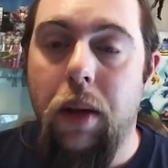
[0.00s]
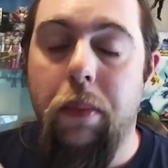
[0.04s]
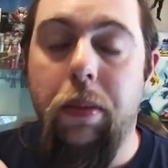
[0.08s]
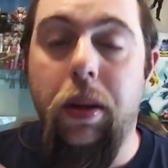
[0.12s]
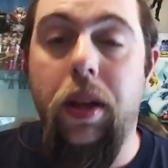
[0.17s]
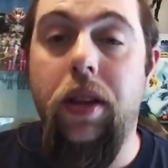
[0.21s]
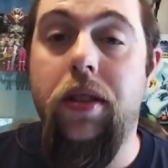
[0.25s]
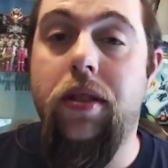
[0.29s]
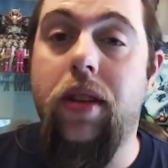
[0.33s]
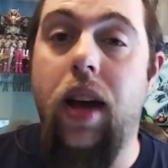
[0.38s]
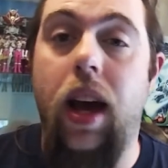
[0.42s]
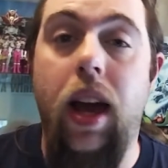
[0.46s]

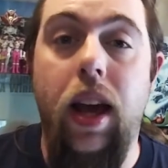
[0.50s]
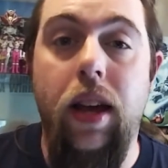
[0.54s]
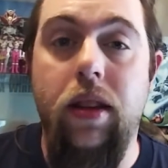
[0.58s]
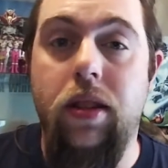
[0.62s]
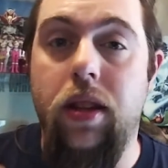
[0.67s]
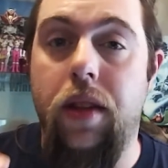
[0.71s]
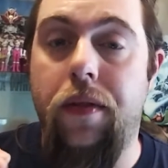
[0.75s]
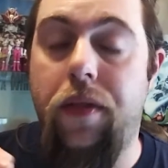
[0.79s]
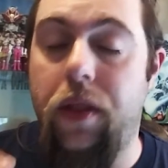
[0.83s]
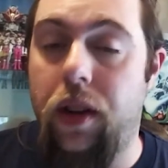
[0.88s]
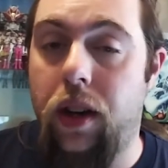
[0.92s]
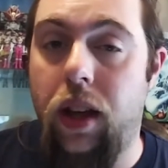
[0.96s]
Please, guys,
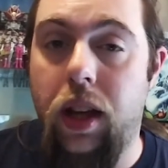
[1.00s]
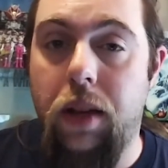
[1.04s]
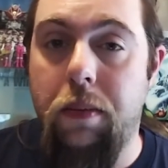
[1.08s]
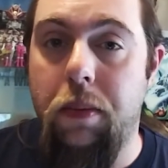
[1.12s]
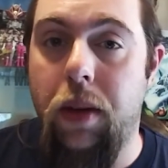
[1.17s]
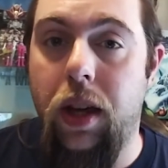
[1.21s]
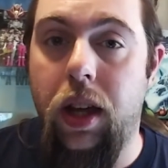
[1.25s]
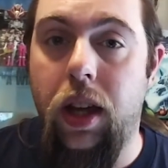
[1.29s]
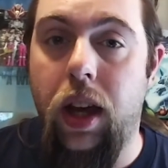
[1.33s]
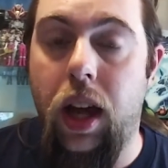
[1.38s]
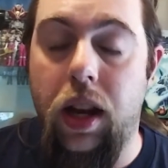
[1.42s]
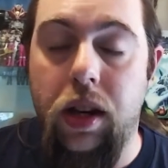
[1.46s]
if you're like
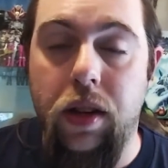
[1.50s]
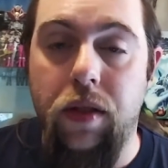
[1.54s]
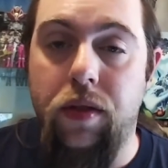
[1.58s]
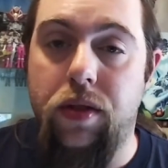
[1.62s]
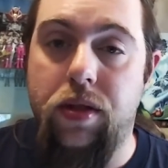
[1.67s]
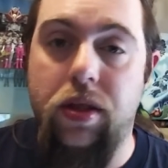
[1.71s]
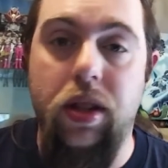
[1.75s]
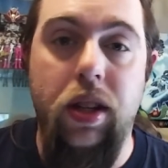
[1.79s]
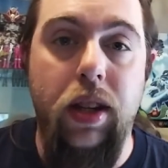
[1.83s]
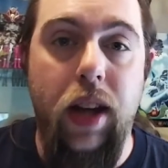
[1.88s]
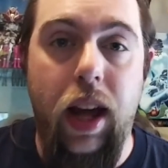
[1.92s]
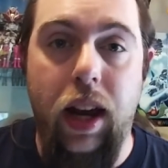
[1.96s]
me and you've
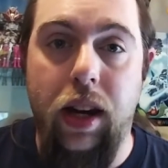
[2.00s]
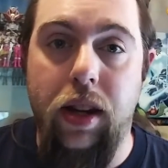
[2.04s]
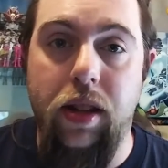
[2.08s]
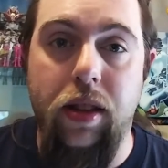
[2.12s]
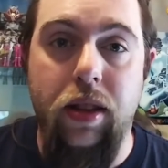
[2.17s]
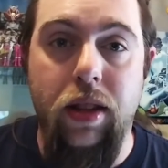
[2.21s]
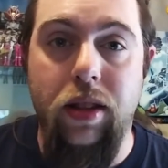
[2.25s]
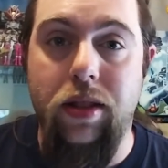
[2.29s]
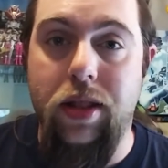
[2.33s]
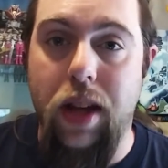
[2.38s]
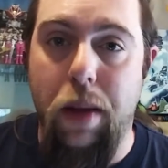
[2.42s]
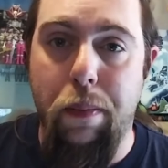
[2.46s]
seen any of
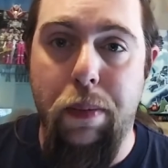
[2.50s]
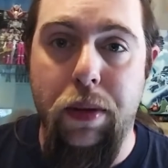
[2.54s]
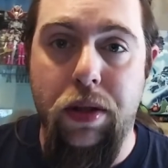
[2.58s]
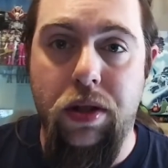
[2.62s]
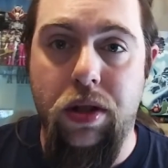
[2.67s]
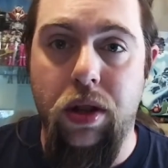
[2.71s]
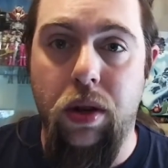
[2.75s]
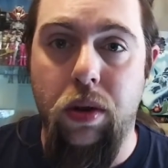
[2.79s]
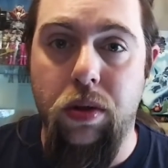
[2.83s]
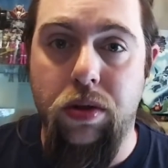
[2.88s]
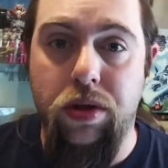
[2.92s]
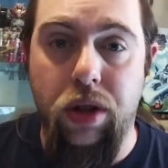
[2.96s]
these
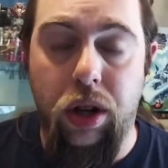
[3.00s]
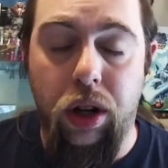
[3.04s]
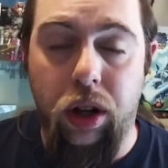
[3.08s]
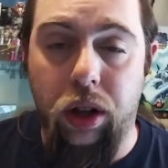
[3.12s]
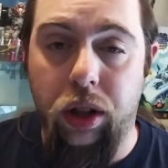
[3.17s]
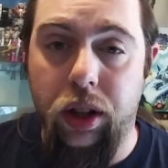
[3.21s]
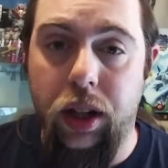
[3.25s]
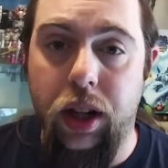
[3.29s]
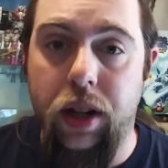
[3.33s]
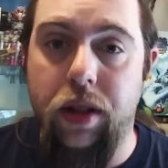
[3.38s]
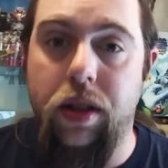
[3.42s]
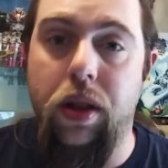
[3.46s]
episodes
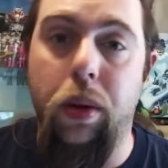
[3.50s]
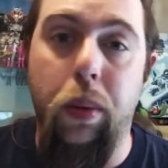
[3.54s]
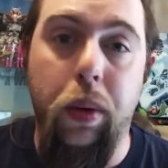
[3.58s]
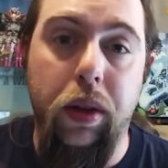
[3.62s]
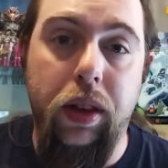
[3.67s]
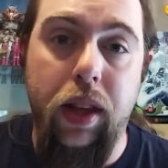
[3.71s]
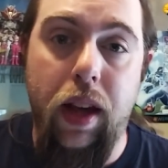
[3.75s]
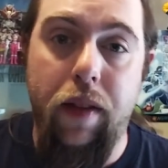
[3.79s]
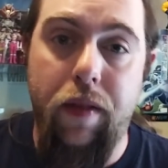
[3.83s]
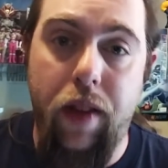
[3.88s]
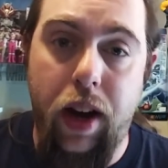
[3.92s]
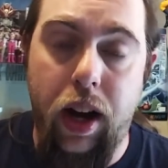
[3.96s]
earlier than
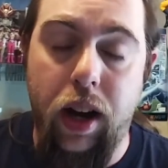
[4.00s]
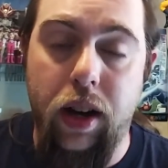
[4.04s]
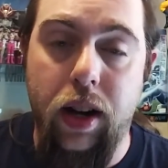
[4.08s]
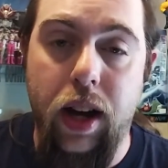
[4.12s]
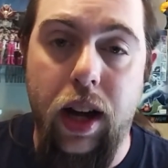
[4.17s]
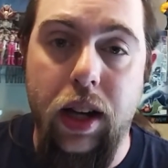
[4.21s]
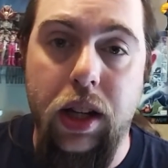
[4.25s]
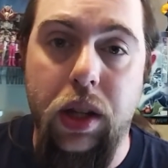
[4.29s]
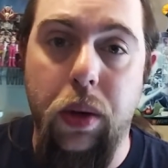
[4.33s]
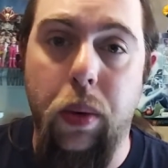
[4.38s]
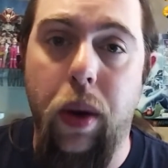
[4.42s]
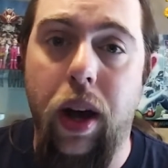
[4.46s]
what they've aired
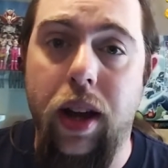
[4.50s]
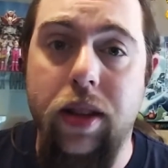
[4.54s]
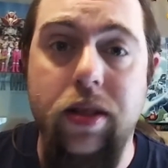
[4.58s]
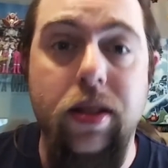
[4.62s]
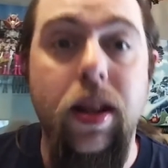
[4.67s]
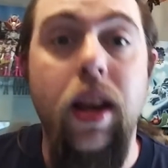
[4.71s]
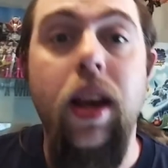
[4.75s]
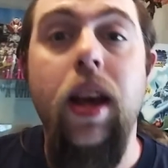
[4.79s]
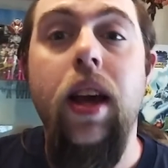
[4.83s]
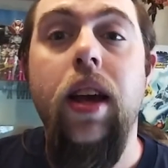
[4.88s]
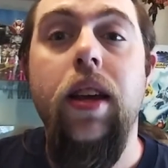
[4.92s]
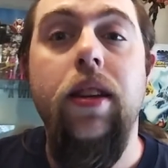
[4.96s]
on US,
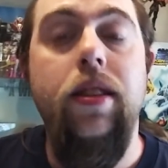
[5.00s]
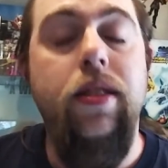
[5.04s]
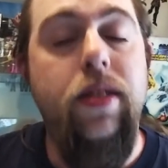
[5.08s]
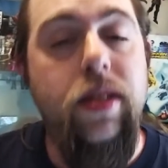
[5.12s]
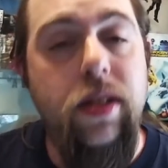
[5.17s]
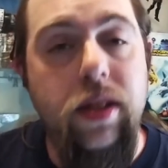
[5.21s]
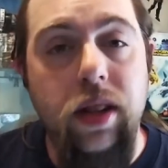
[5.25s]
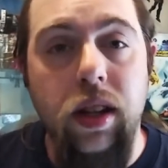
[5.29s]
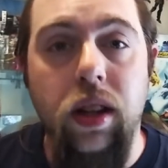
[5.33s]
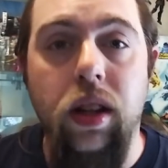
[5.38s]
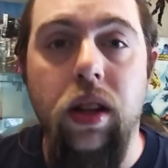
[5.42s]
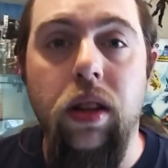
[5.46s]

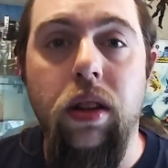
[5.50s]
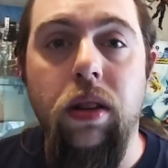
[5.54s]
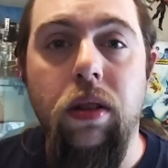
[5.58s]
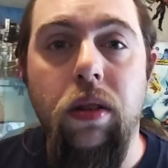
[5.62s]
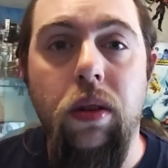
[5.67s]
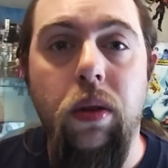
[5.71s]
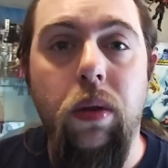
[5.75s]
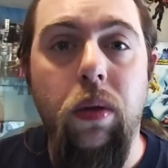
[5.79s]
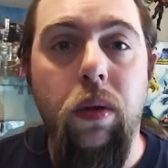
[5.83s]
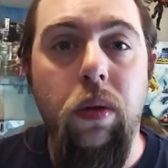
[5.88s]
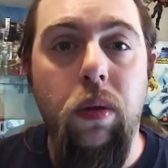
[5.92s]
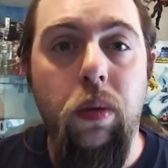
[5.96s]
still
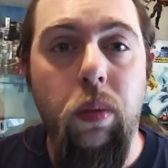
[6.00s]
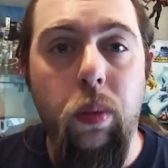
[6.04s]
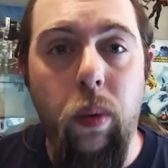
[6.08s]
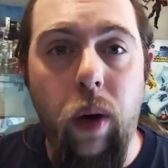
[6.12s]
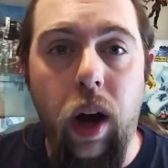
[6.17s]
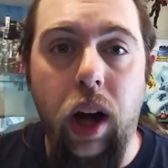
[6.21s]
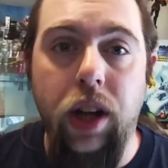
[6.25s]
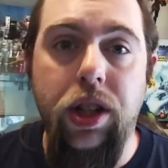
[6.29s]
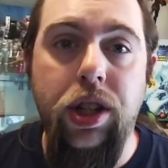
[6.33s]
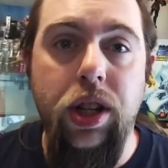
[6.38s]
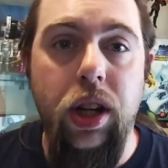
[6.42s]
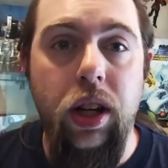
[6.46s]

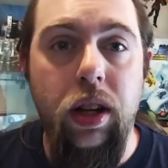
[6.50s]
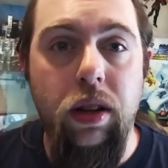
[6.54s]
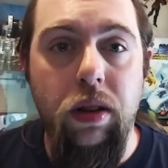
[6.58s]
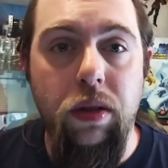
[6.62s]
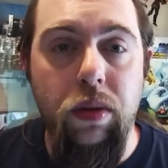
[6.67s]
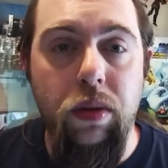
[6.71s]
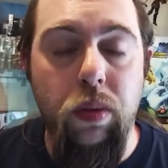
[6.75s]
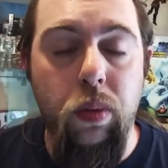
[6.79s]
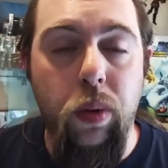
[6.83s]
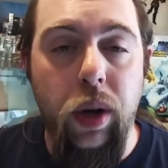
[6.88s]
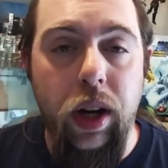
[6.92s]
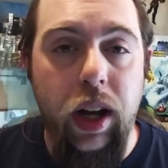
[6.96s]
watch it
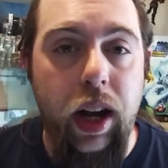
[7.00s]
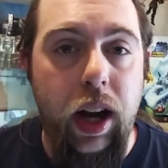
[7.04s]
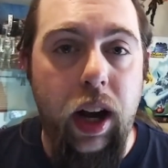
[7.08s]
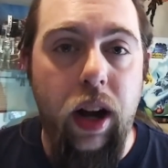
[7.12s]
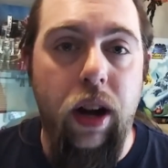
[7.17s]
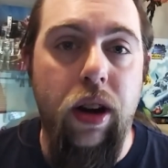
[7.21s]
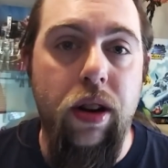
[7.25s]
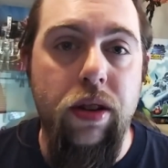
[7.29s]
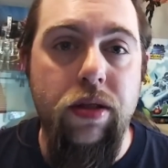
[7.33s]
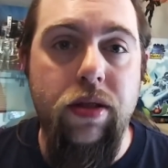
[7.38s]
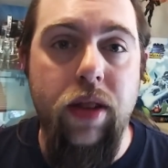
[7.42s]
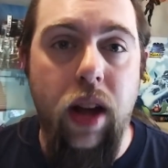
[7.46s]
when it
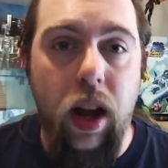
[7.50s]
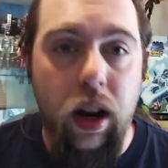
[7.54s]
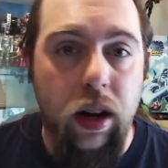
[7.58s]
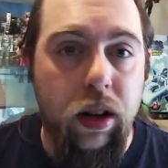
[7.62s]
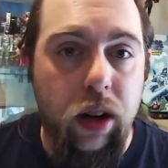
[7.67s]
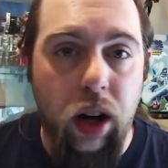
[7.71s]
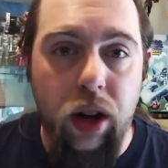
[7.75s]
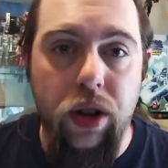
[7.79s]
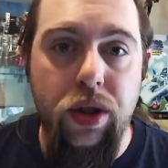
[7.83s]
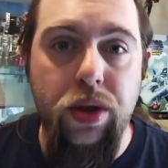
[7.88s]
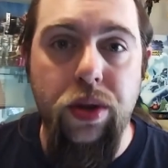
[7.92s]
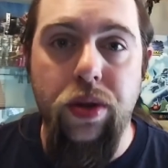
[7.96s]
airs on
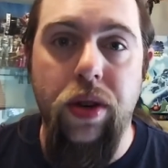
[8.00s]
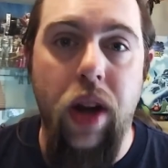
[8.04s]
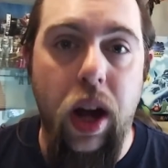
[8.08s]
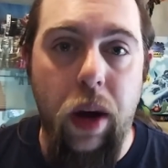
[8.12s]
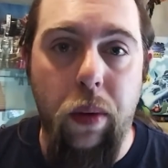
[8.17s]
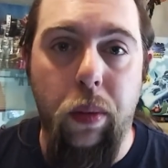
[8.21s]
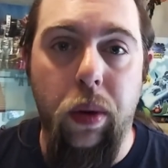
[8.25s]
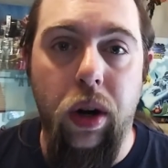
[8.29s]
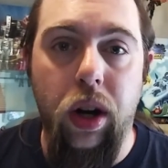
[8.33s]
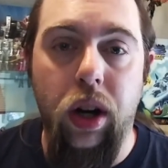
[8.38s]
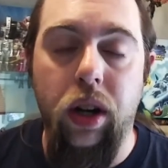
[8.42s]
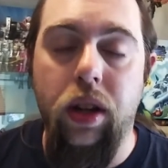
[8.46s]
Cartoon
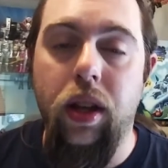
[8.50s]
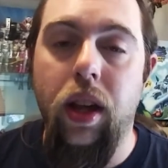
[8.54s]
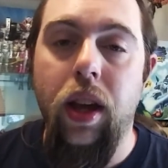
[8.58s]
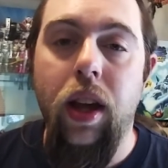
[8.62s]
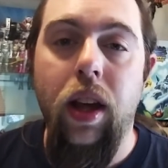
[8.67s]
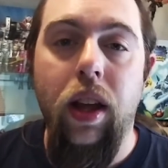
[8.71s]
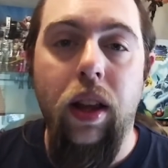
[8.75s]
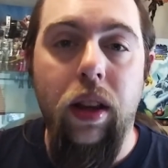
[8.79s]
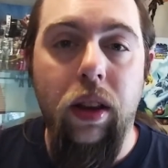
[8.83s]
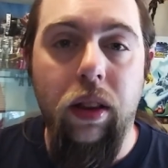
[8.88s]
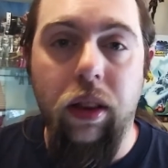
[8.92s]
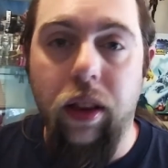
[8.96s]
Network.
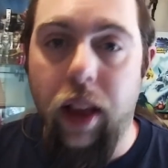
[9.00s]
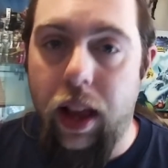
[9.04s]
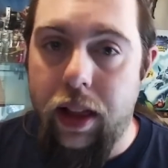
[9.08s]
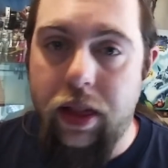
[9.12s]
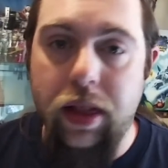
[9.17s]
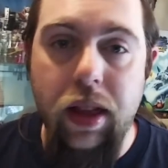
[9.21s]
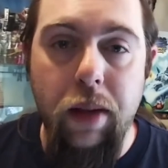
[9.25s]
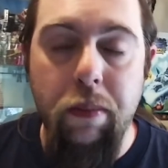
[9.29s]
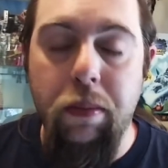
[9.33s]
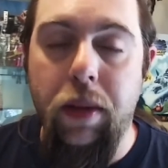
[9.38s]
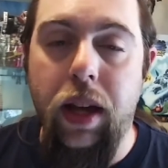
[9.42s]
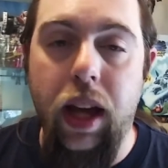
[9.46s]
Let
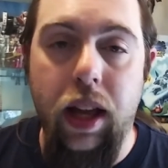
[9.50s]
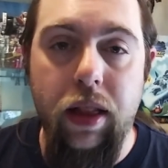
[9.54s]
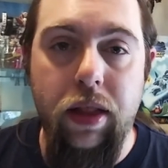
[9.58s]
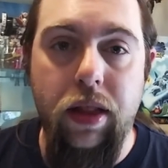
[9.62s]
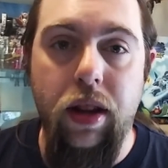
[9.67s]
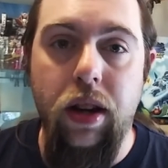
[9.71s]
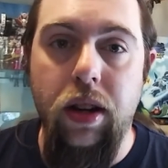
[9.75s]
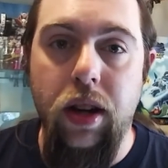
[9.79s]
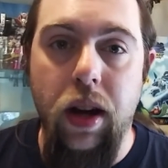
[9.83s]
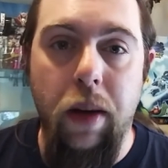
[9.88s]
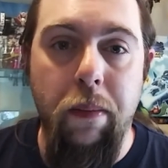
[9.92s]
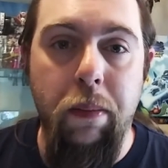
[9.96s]
them get
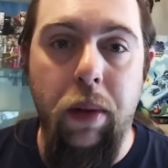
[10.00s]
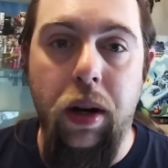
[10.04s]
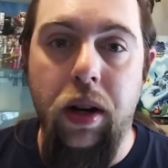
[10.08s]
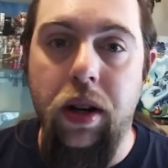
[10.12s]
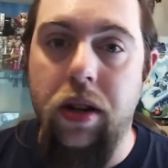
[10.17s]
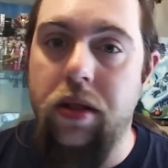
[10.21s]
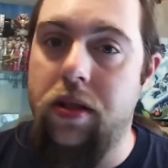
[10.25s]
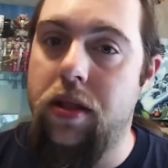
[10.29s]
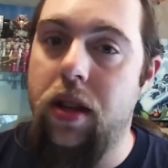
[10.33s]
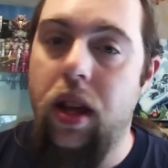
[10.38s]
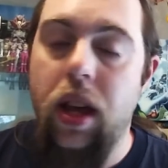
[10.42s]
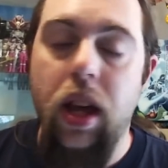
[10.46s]
their
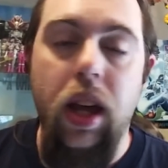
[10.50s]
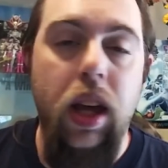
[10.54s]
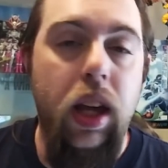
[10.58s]
numbers.